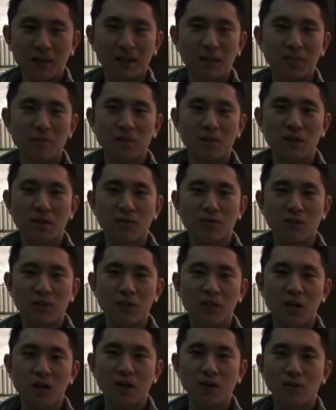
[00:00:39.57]
My name is Henry
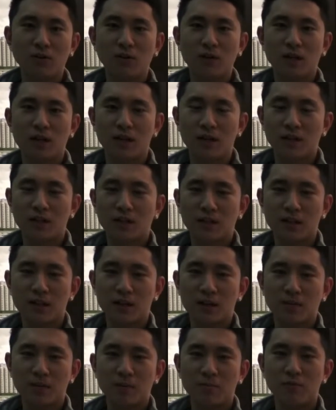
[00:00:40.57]
Chow, and
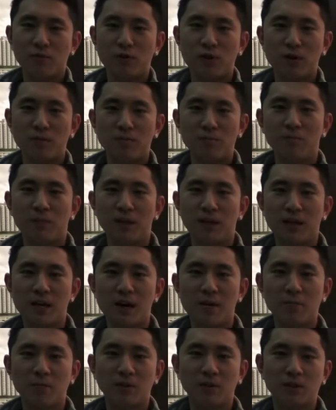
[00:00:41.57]
uh, I'm from
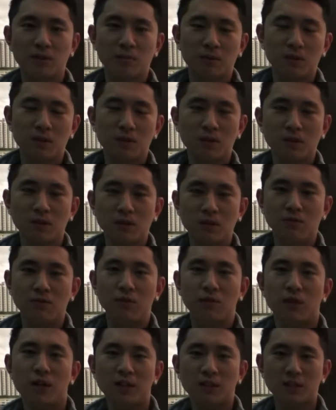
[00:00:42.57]
Minneapolis, Minnesota,
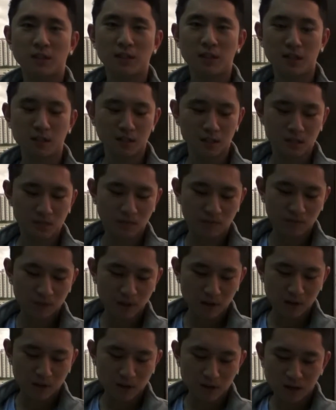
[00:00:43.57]
United States.
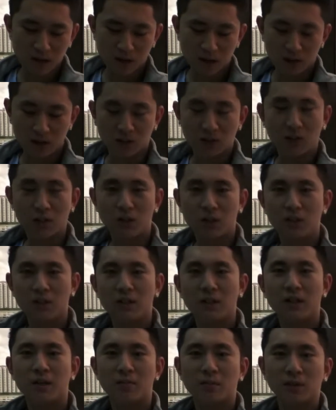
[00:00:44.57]
And
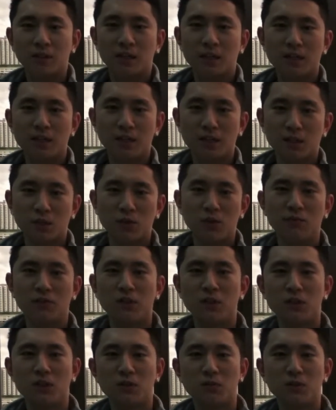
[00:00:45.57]
currently I'm attending
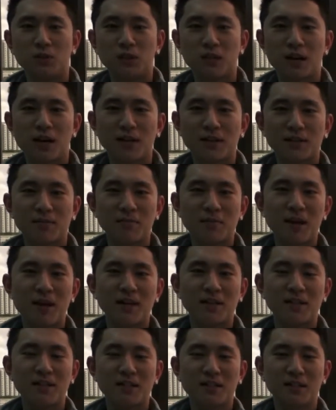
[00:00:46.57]
University of
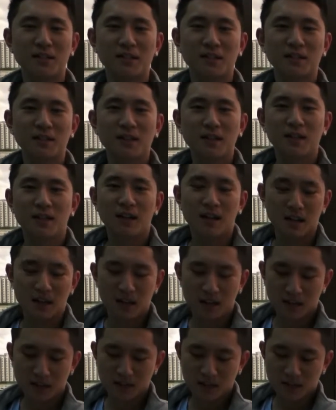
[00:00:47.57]
Wisconsin-Madison
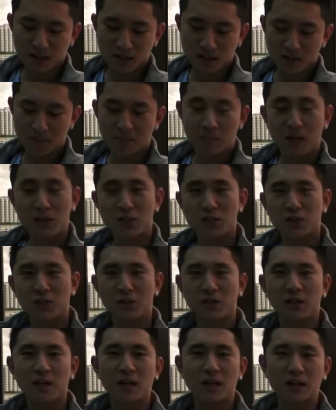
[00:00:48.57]
and uh,
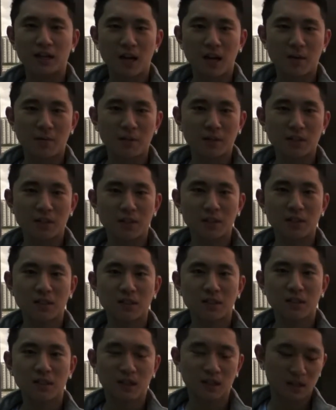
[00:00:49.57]
majoring in economics.
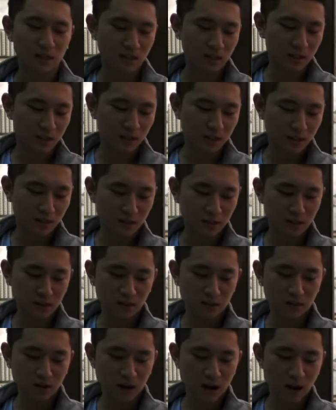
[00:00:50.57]
And
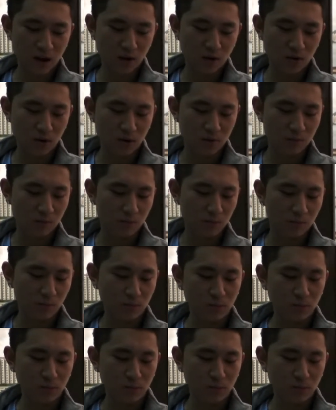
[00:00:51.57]
now I'm